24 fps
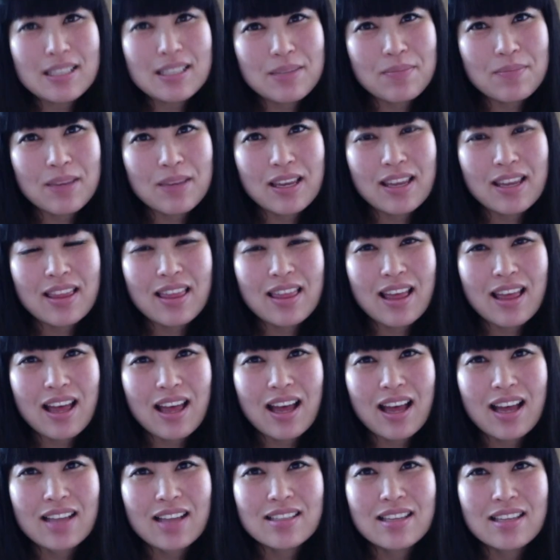me
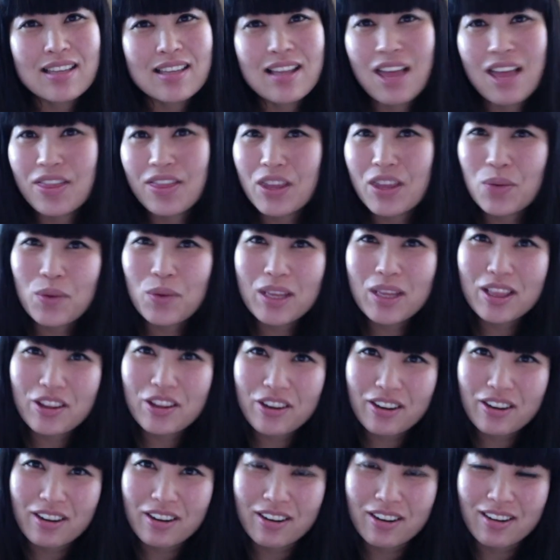that nothing we
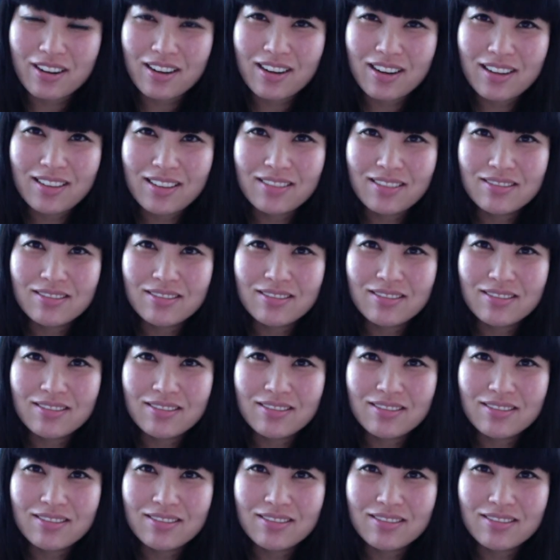learn